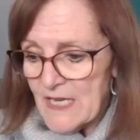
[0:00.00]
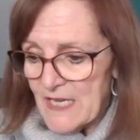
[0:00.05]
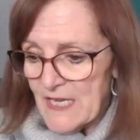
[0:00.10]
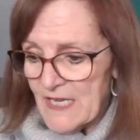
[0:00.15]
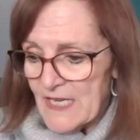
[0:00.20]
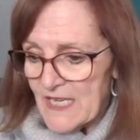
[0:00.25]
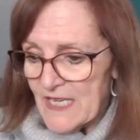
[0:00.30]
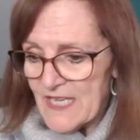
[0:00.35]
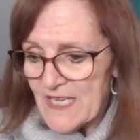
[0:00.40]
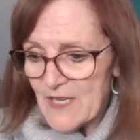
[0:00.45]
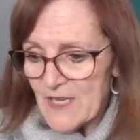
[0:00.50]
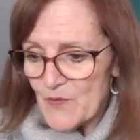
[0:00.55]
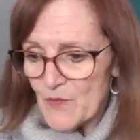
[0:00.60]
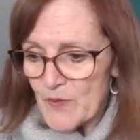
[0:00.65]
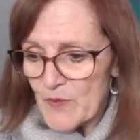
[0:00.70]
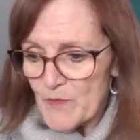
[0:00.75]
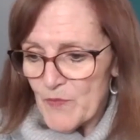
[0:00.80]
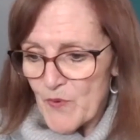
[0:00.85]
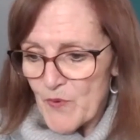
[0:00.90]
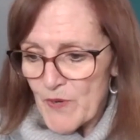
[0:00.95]
He, at
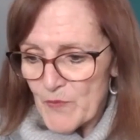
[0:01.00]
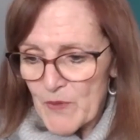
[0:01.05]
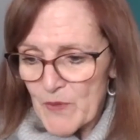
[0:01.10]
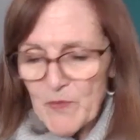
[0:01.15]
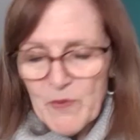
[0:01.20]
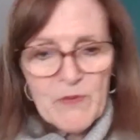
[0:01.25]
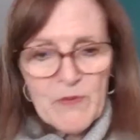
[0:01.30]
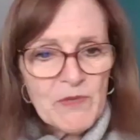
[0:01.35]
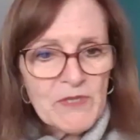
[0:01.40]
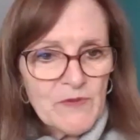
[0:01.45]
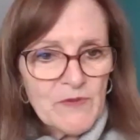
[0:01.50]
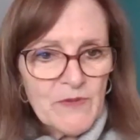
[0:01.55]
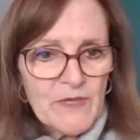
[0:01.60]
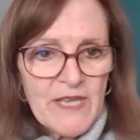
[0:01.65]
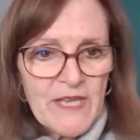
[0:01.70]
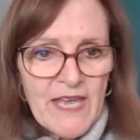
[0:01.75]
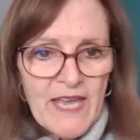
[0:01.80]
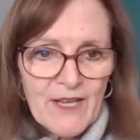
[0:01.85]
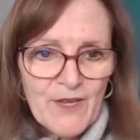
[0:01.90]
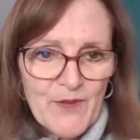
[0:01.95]
one point when we were doing the
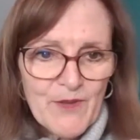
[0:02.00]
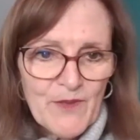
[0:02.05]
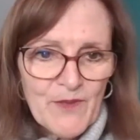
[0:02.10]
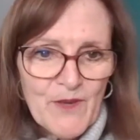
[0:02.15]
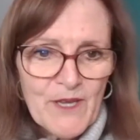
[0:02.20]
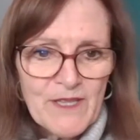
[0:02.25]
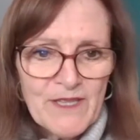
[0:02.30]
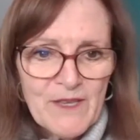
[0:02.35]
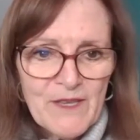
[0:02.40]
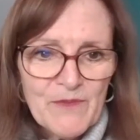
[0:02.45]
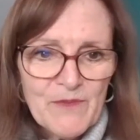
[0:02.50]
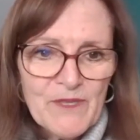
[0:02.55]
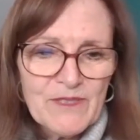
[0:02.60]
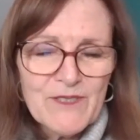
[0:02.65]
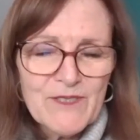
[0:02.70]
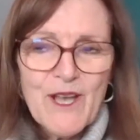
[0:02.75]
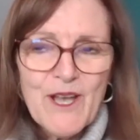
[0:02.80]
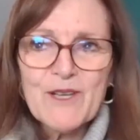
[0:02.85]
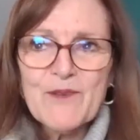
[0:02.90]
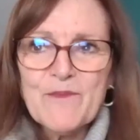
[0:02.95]
hackathon that we'll
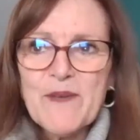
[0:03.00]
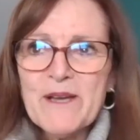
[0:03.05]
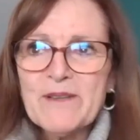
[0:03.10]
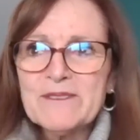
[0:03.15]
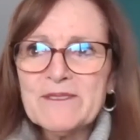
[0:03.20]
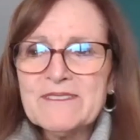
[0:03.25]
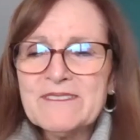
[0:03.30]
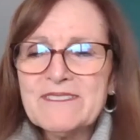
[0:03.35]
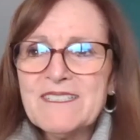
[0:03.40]
talk about,